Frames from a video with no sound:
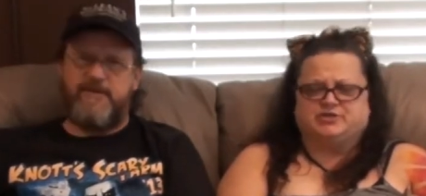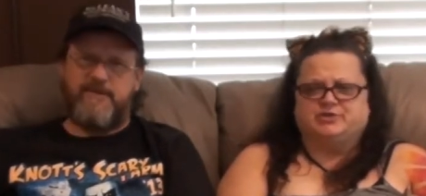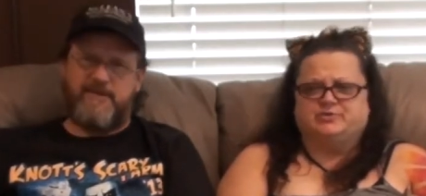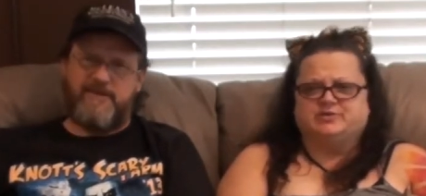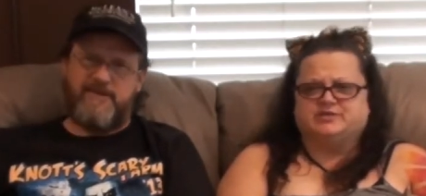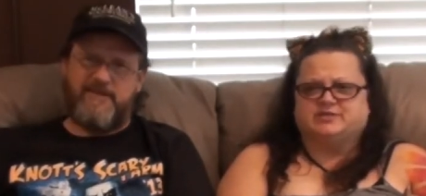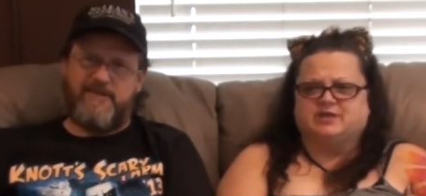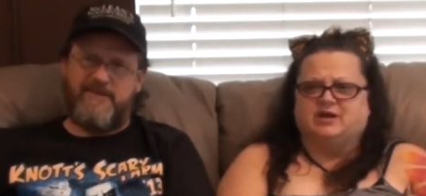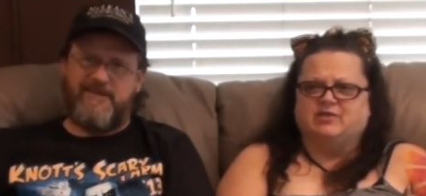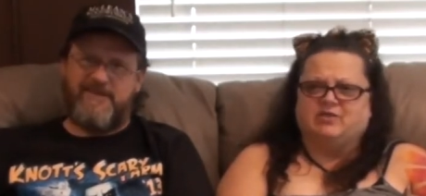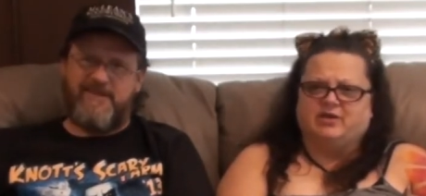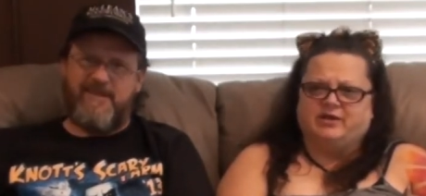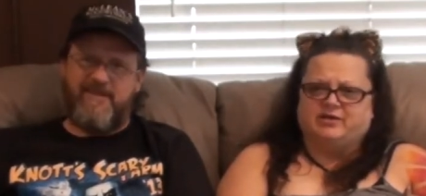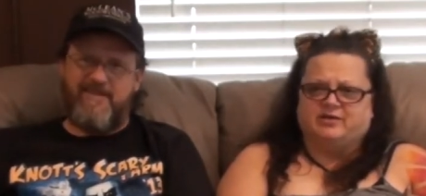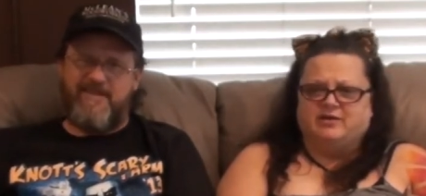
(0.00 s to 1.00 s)
Speaker 1: so it's not
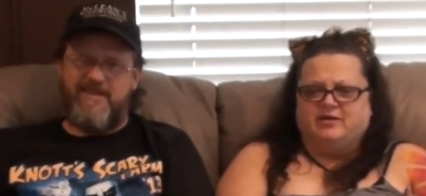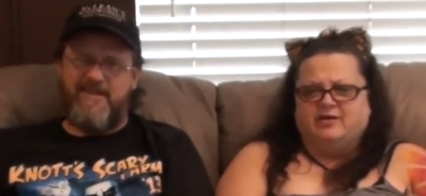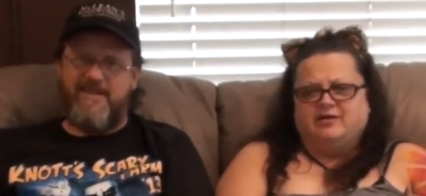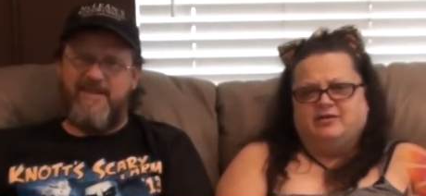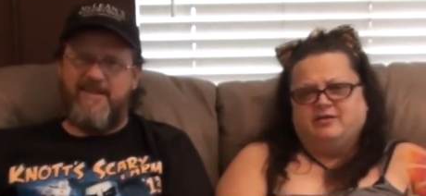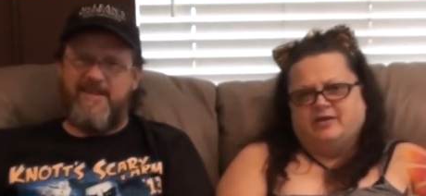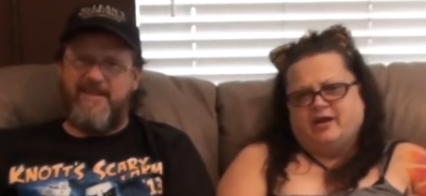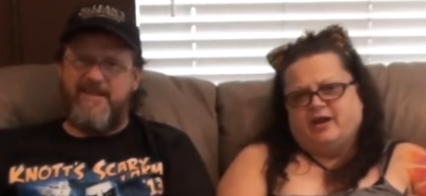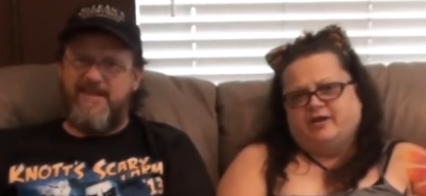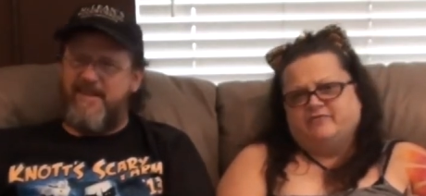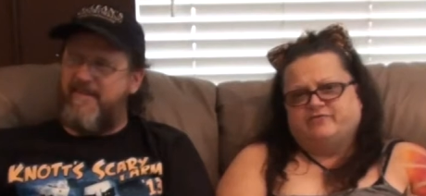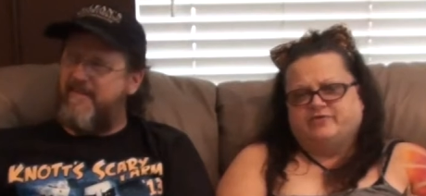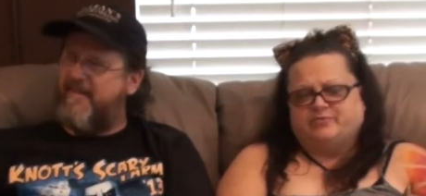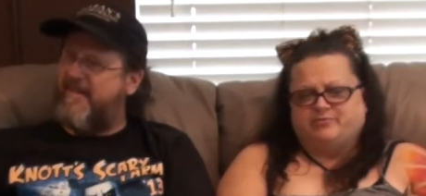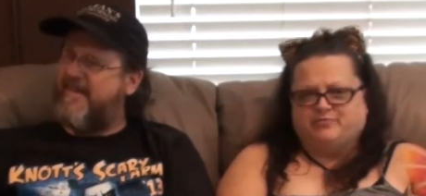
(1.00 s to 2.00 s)
like you
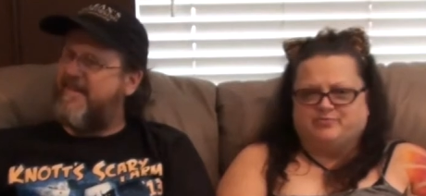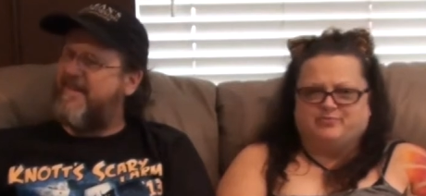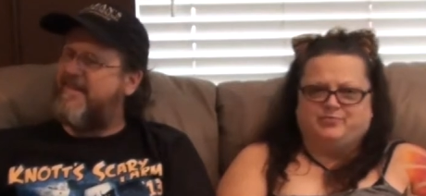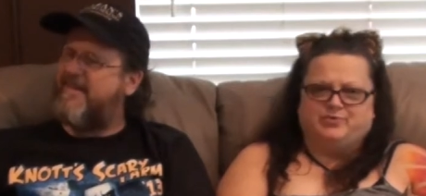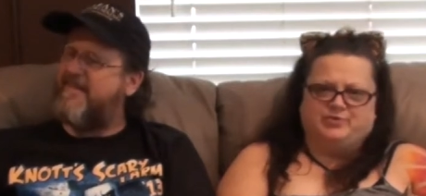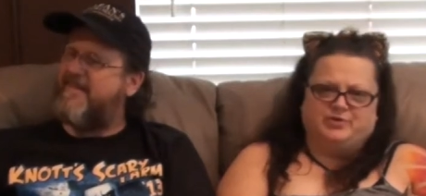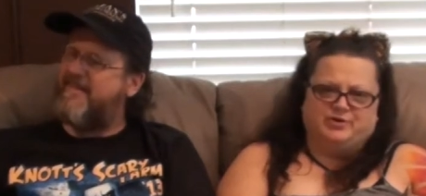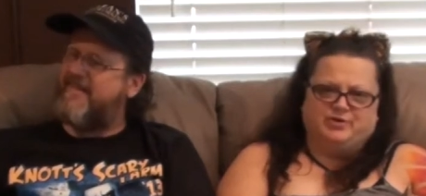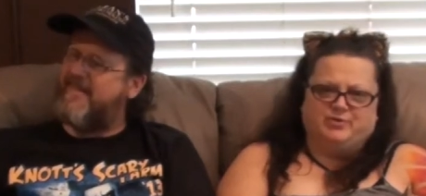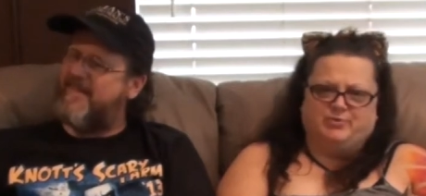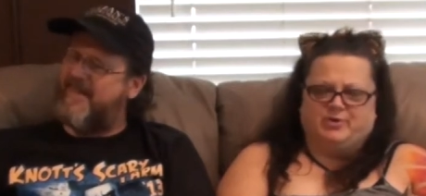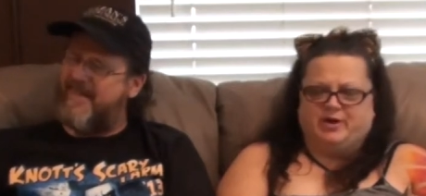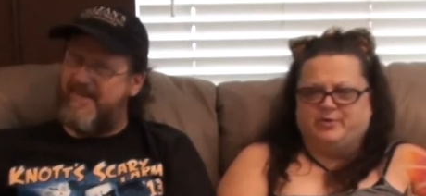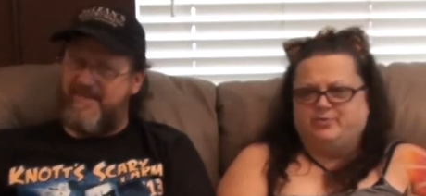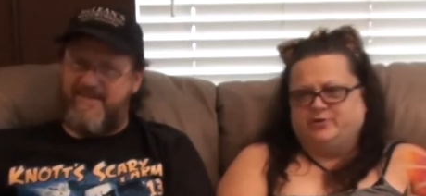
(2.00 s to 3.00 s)
have to put
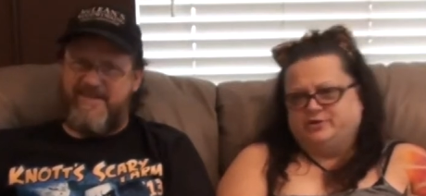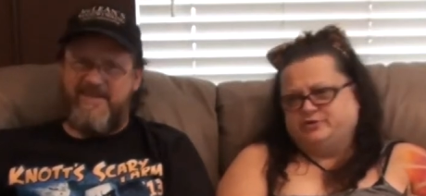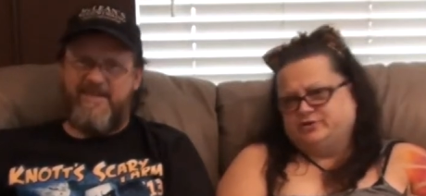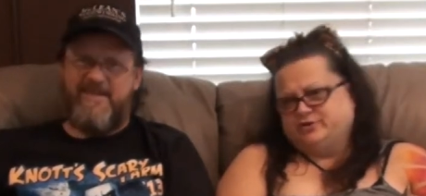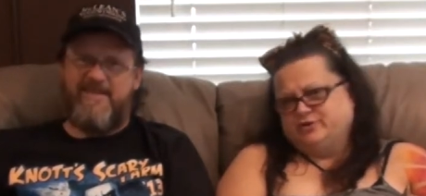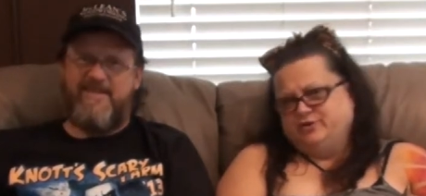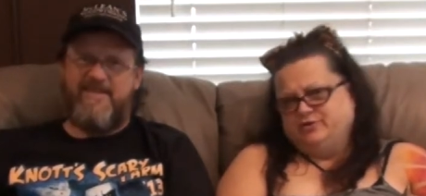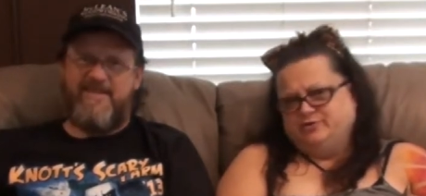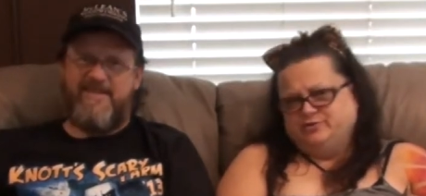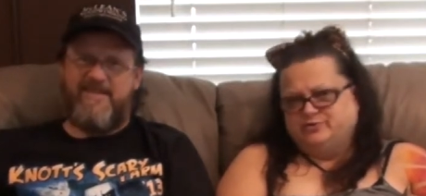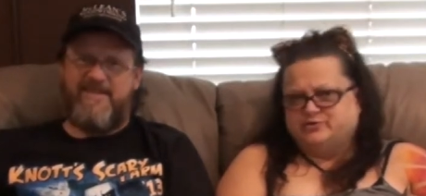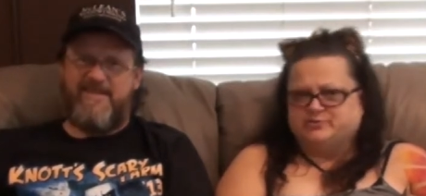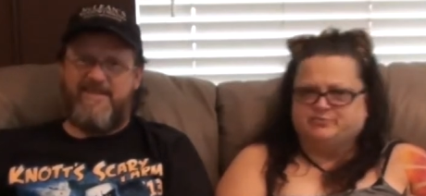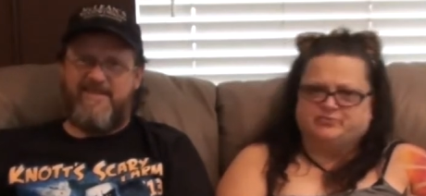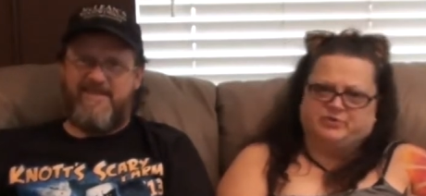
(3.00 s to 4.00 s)
away winter
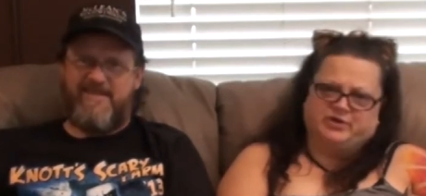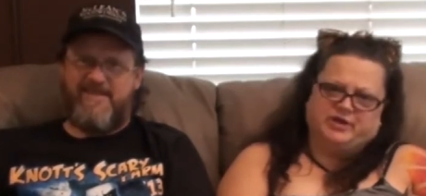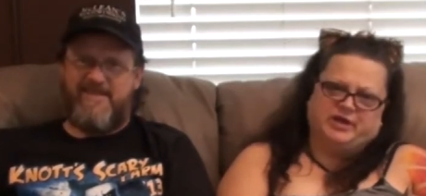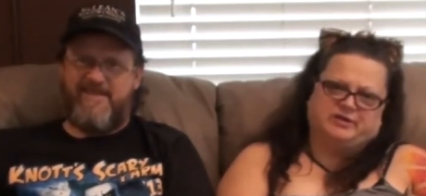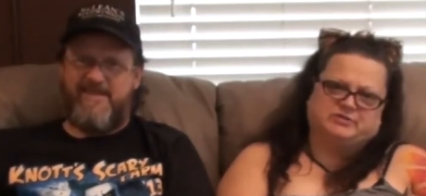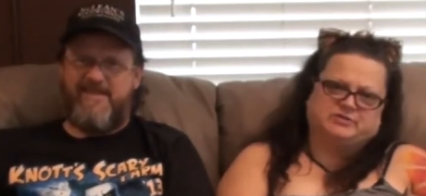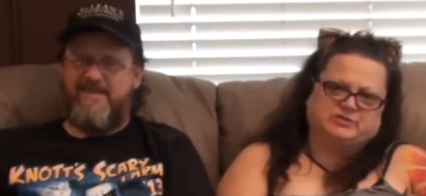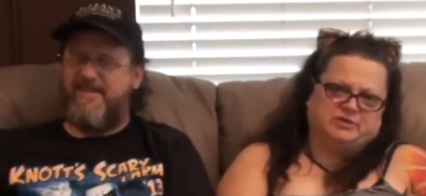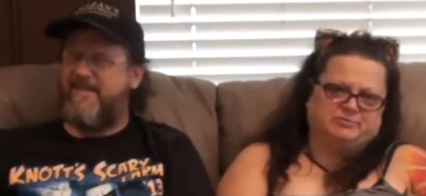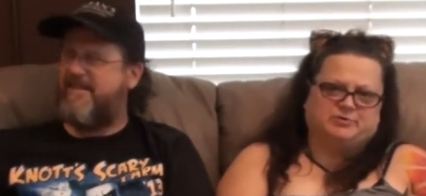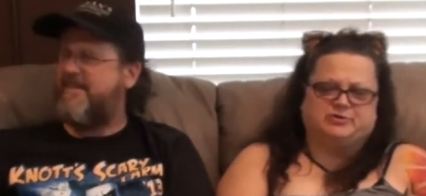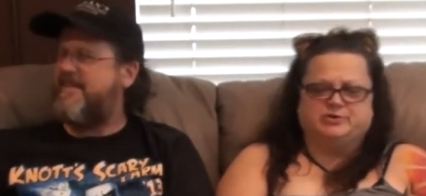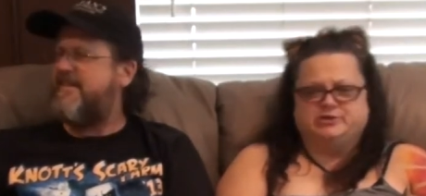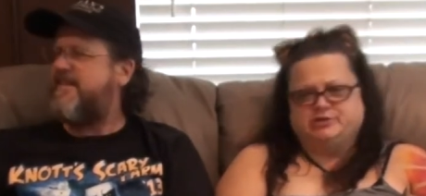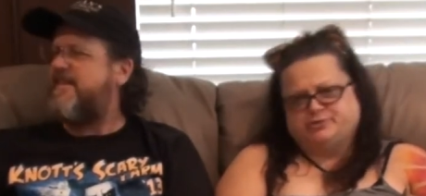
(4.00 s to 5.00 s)
clothes and bring out
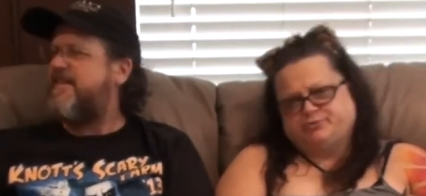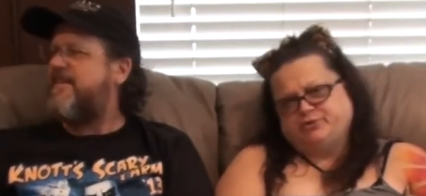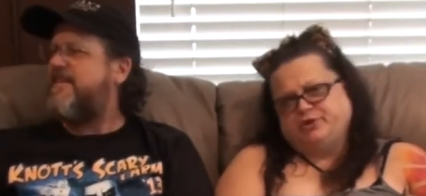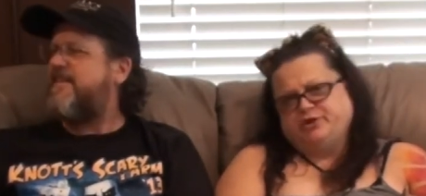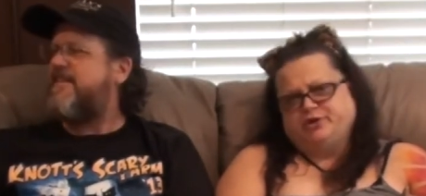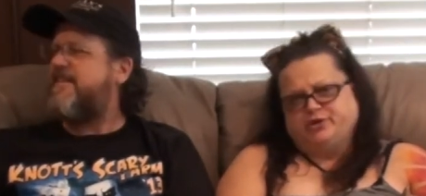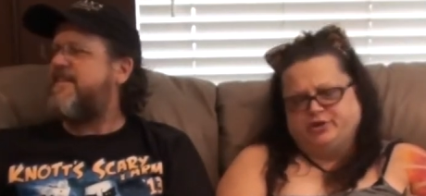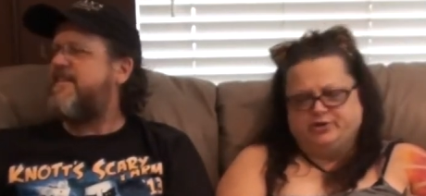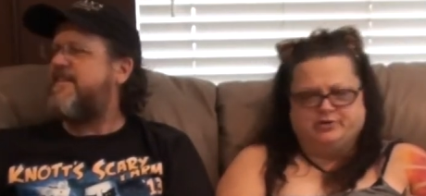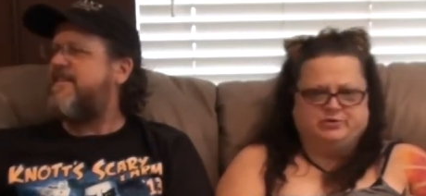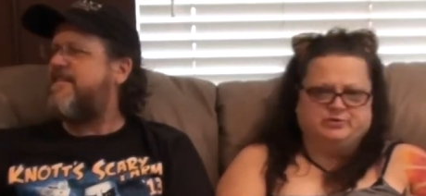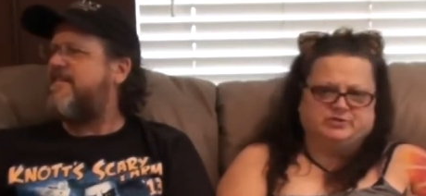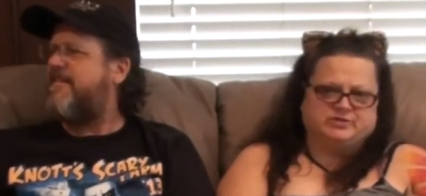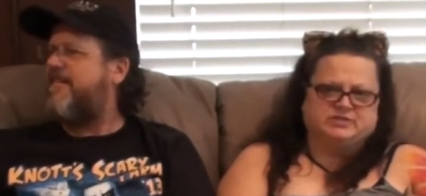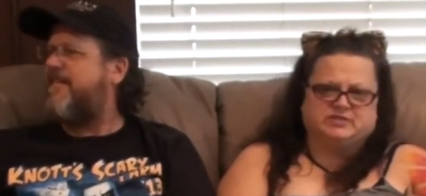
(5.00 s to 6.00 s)
summer and spring
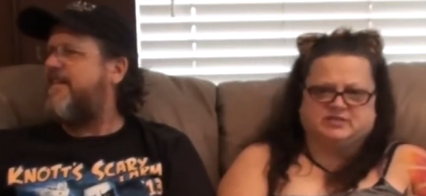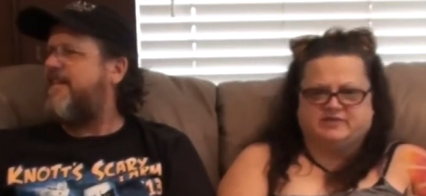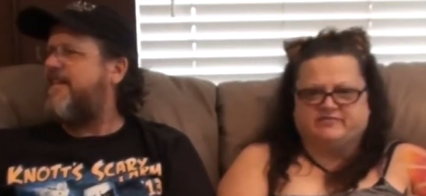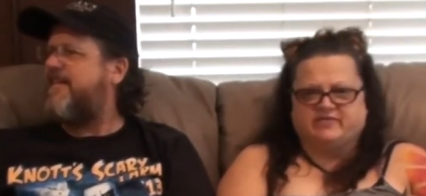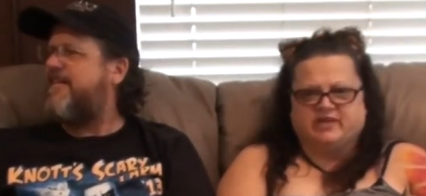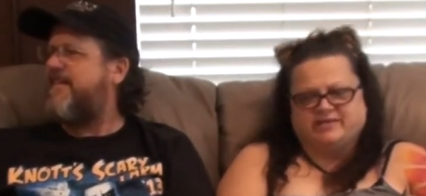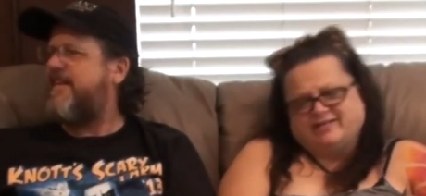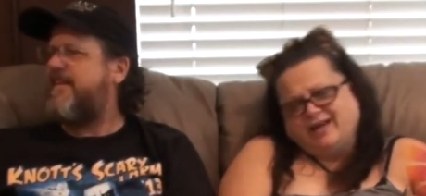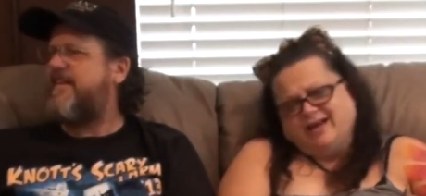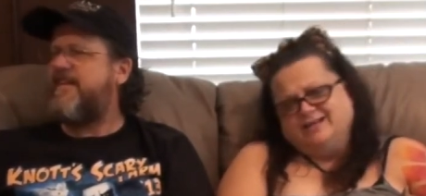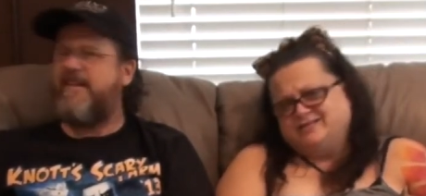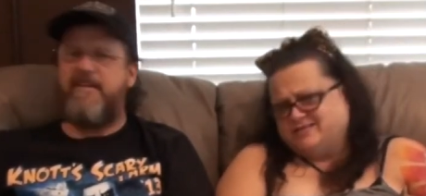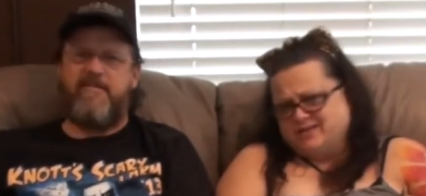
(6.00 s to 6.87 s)
clothes and stuff like that.